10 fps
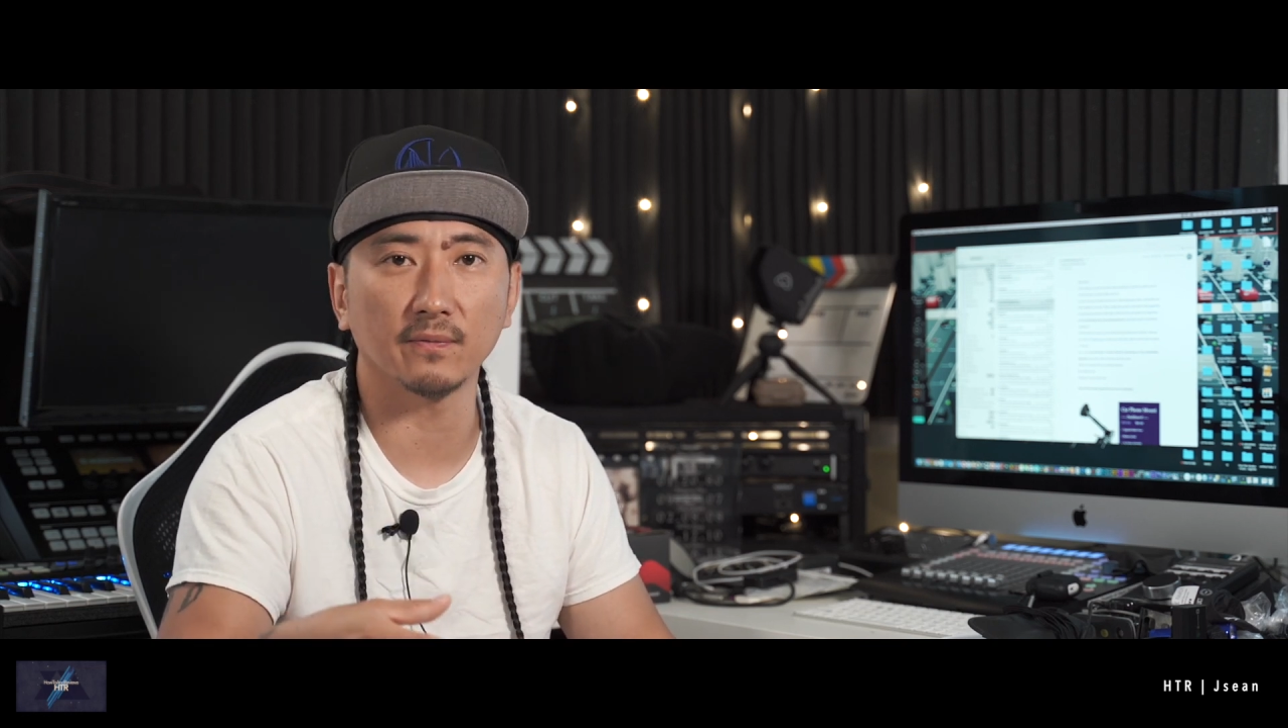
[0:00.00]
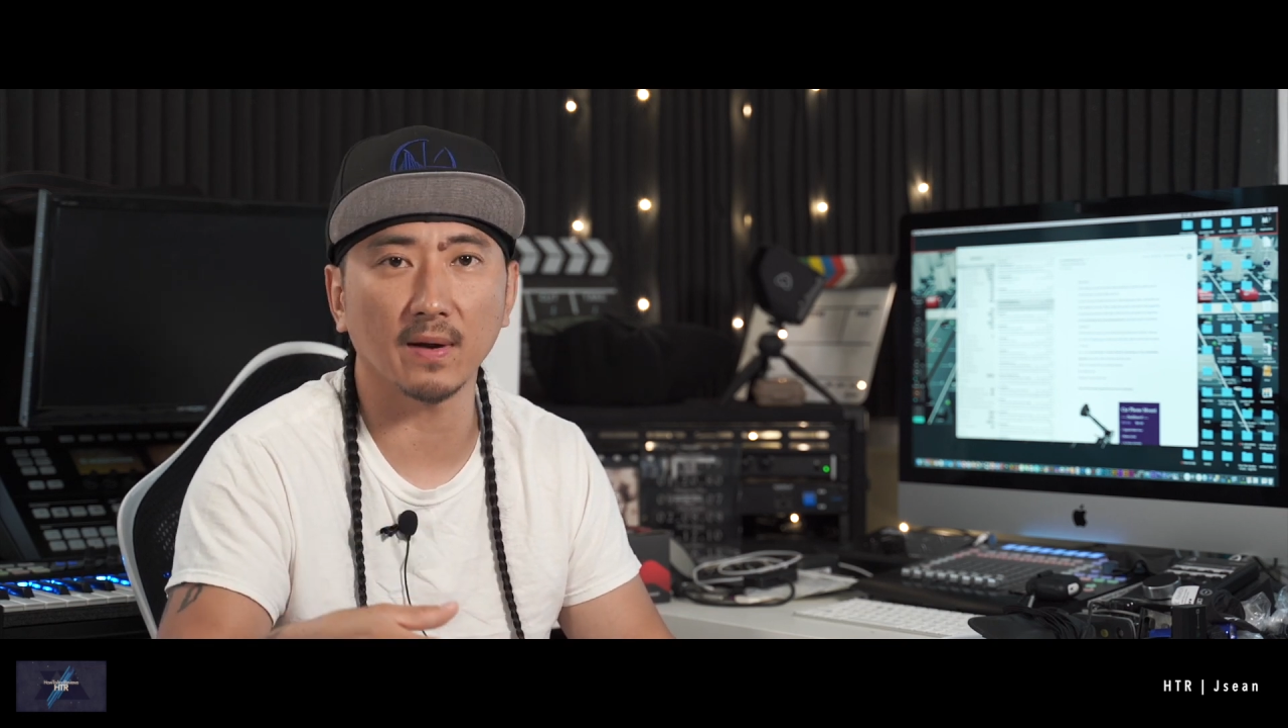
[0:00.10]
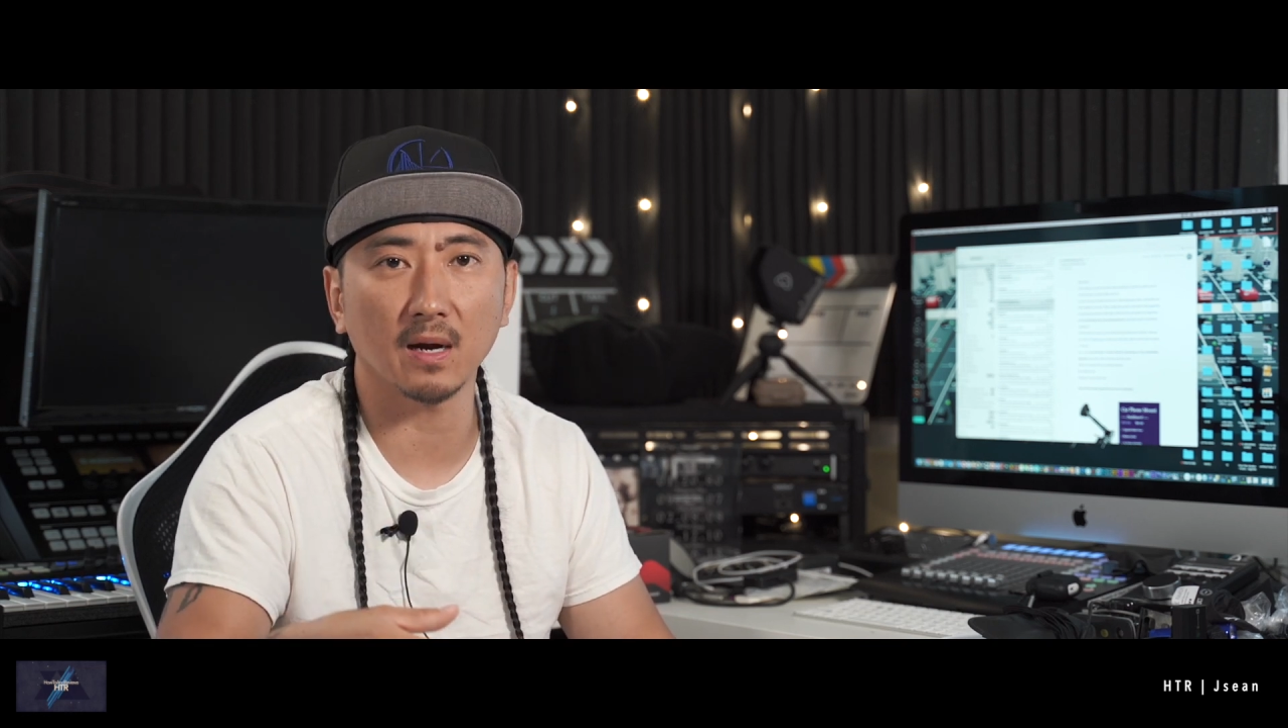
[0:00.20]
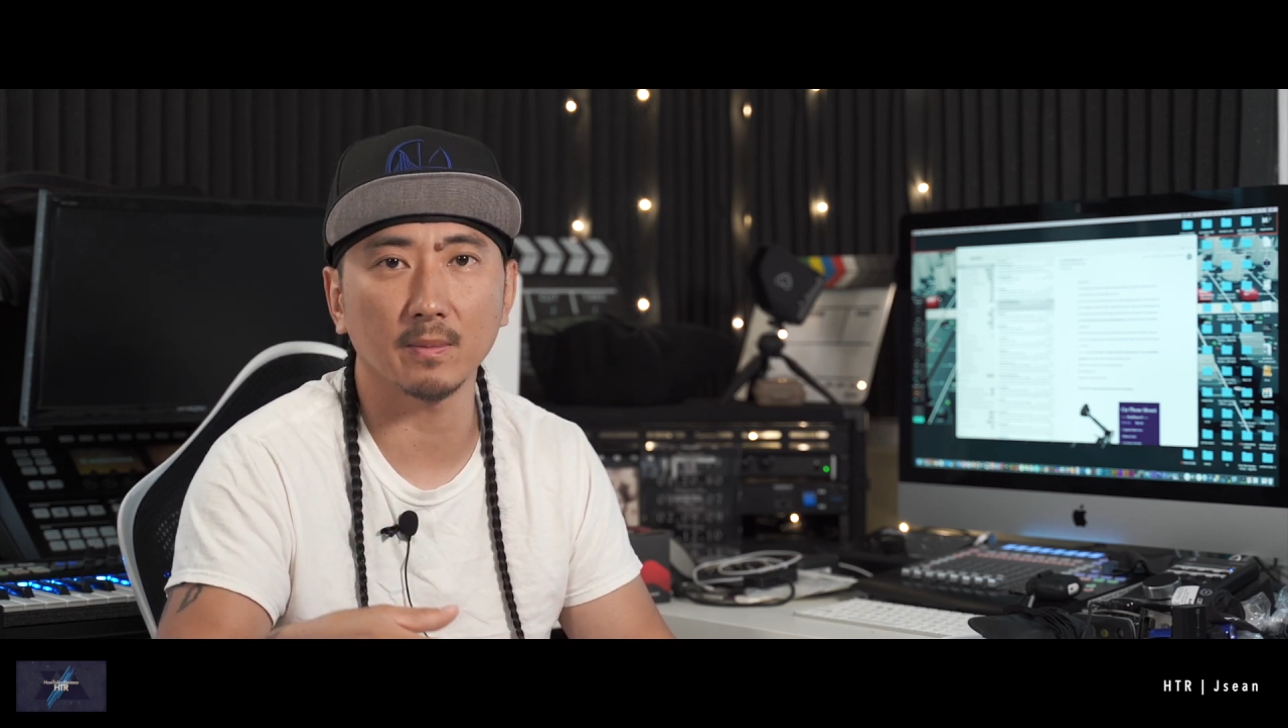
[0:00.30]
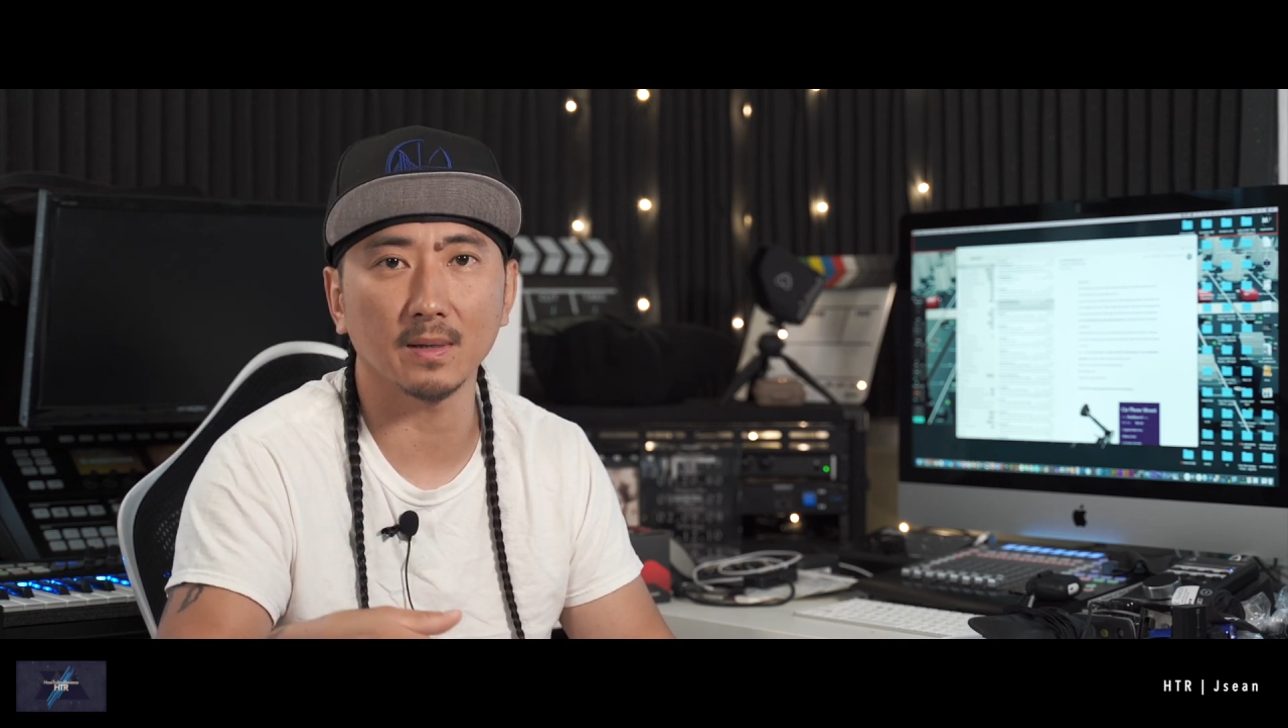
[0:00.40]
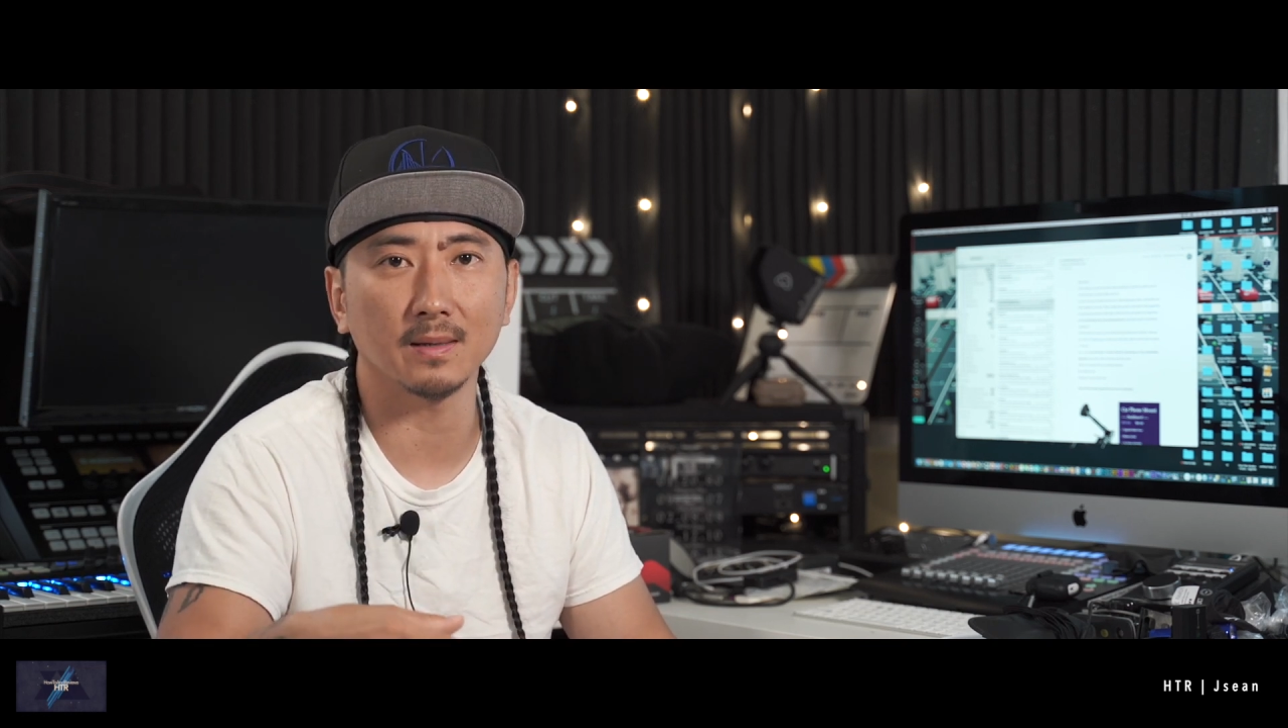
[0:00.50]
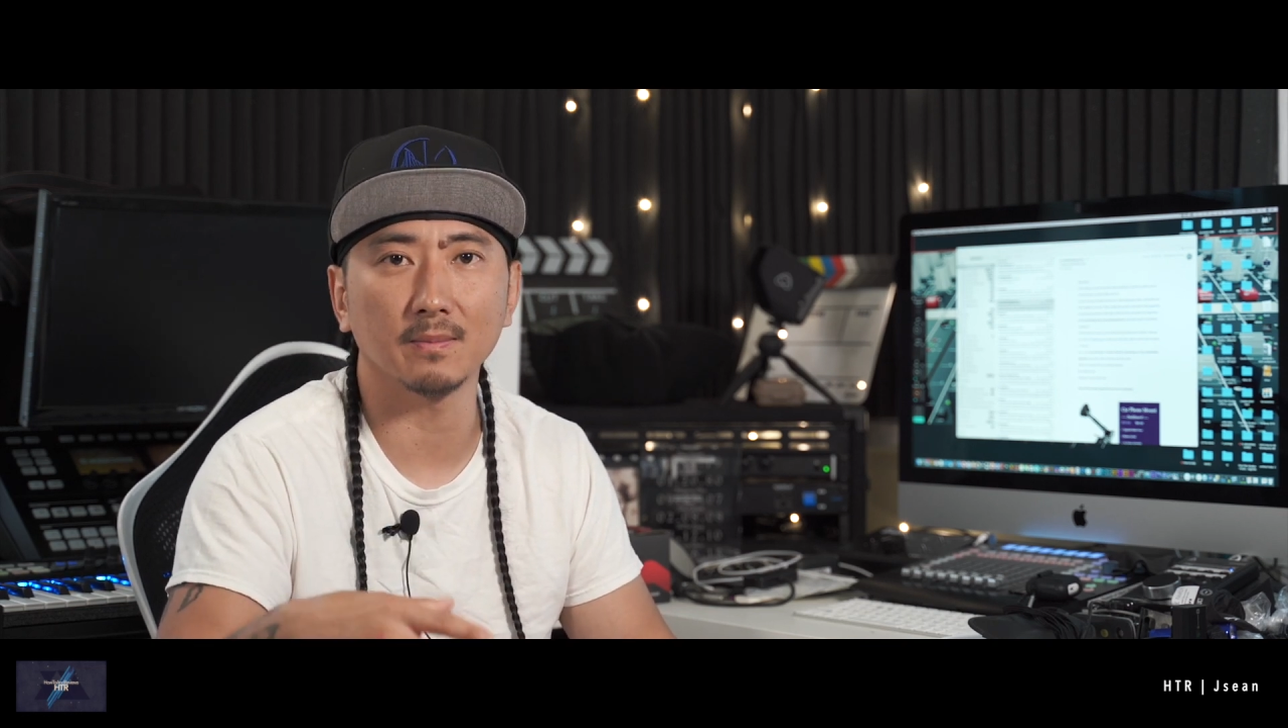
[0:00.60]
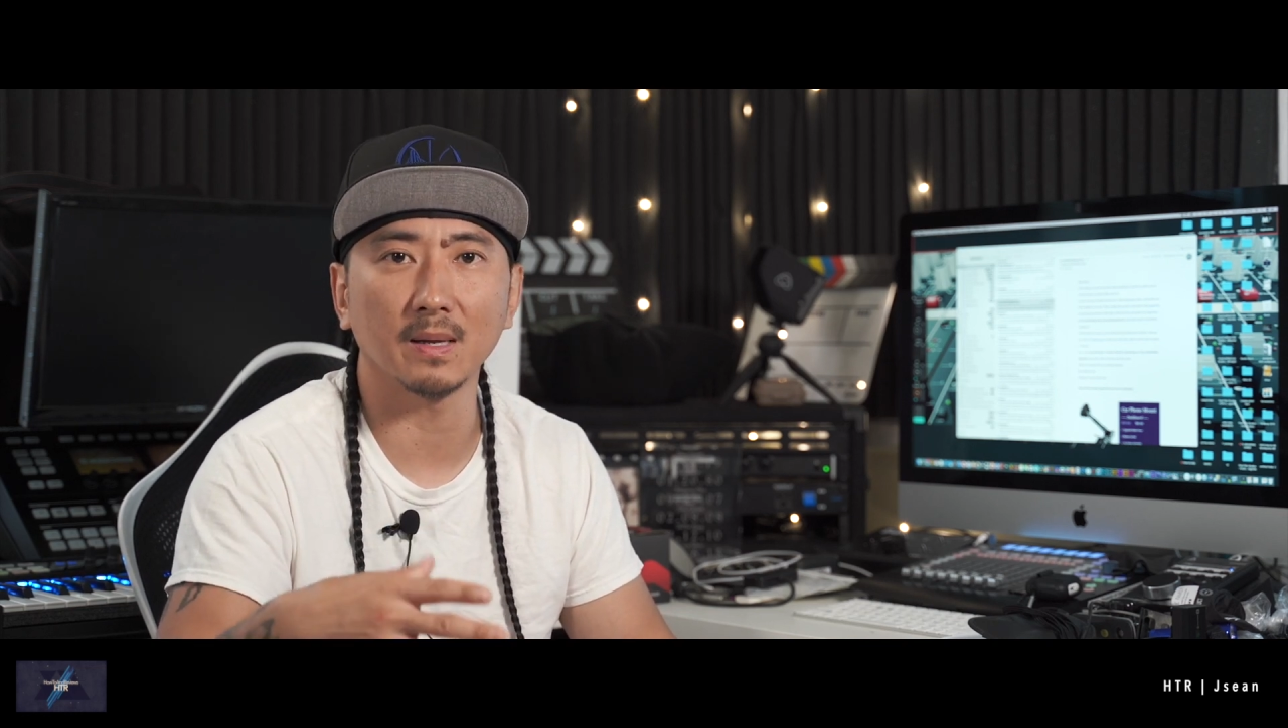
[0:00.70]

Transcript: environment and